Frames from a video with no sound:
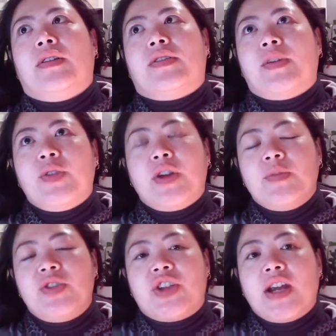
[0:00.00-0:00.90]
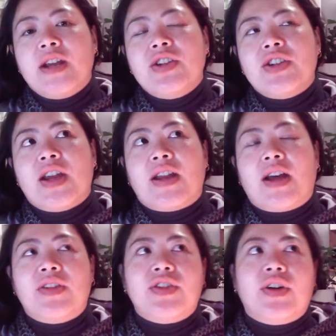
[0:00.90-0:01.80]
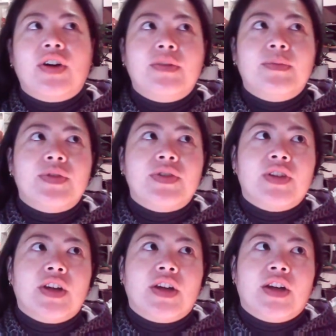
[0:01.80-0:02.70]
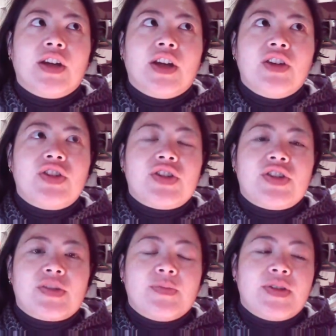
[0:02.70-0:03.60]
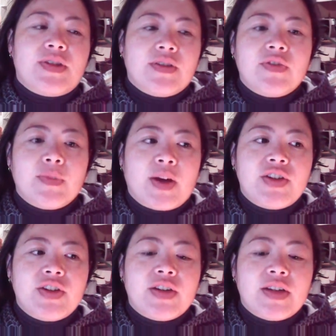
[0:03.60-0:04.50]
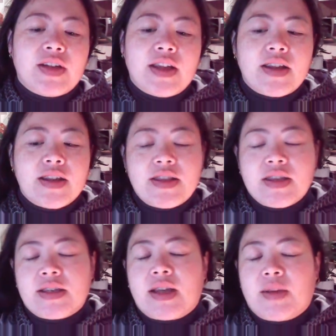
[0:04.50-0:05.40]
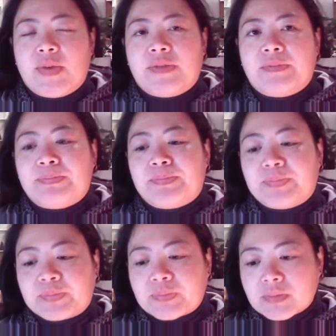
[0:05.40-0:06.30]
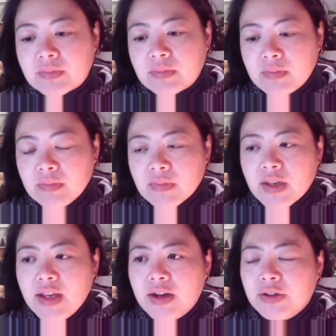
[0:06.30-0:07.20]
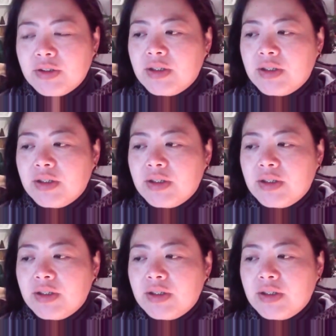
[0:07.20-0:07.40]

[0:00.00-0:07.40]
sometimes change, and other times just dismiss the information, and, and then things happen. Now,